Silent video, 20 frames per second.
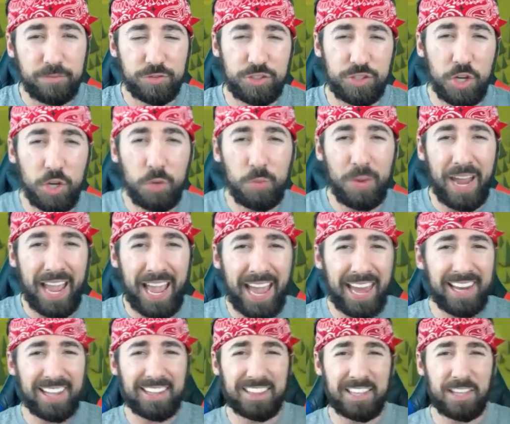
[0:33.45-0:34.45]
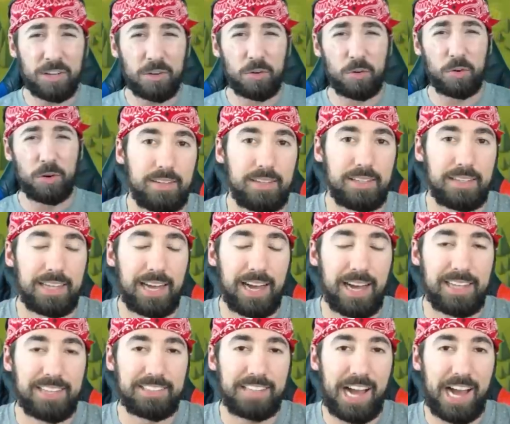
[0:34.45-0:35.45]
Two headed little guys,